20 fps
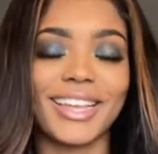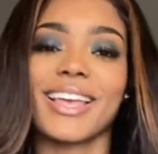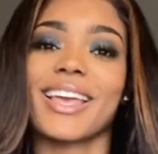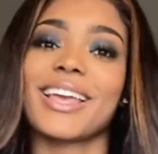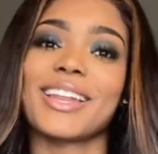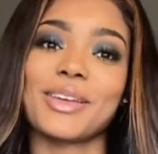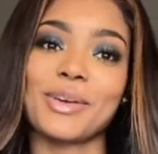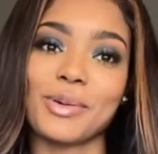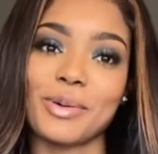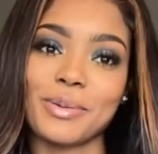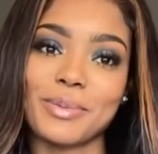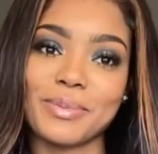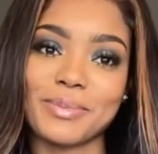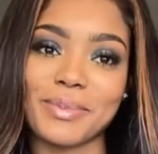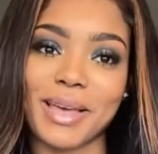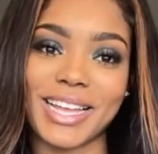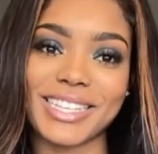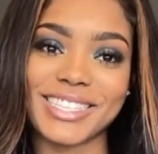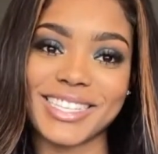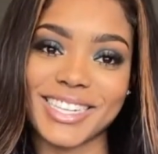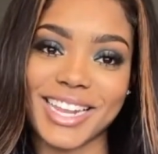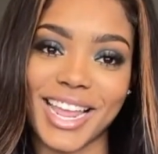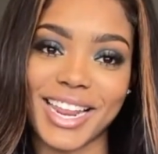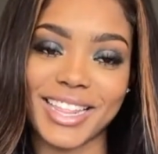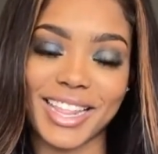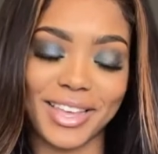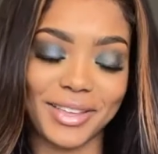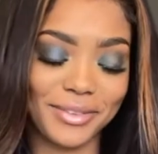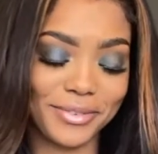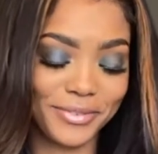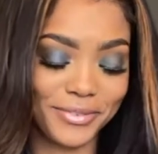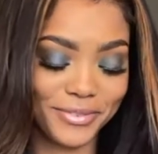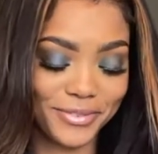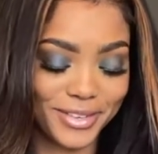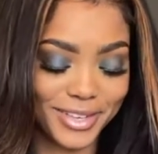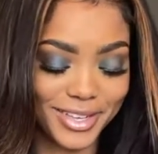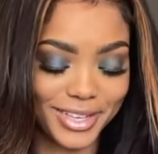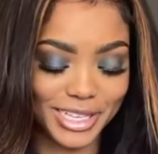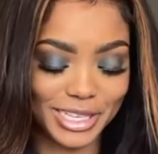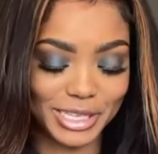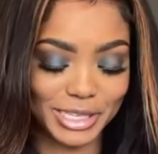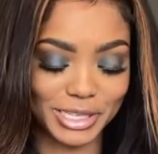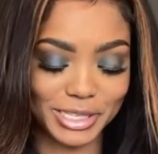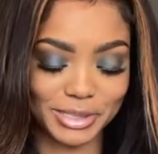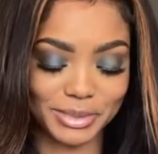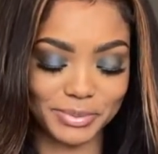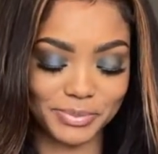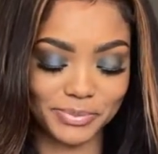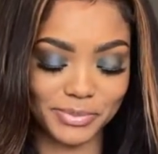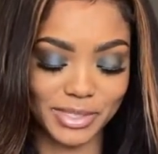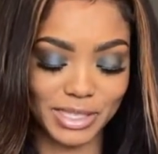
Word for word: Anywho, back to the in life. Um,